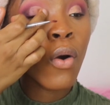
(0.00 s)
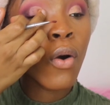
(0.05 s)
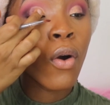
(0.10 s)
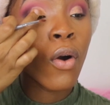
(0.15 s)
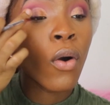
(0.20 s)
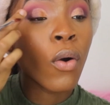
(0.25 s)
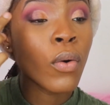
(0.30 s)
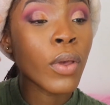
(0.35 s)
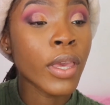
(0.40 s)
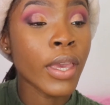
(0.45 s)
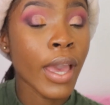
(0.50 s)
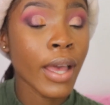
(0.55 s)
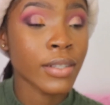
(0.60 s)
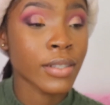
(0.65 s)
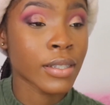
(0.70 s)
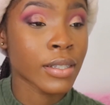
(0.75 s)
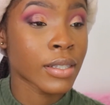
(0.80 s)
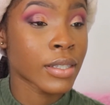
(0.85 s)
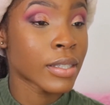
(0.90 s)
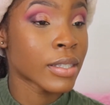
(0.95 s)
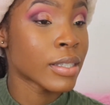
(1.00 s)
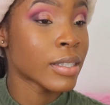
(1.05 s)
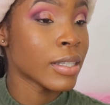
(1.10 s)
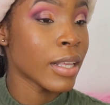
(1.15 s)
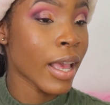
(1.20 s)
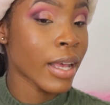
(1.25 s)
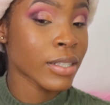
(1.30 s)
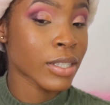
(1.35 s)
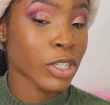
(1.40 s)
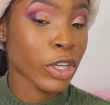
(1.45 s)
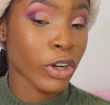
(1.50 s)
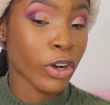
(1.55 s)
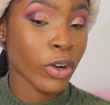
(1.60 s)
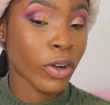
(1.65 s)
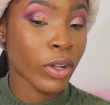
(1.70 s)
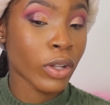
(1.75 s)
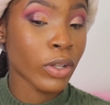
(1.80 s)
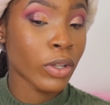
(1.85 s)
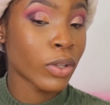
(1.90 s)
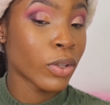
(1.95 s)
Oh, yes. Yes,
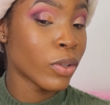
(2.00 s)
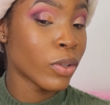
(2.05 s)
girl.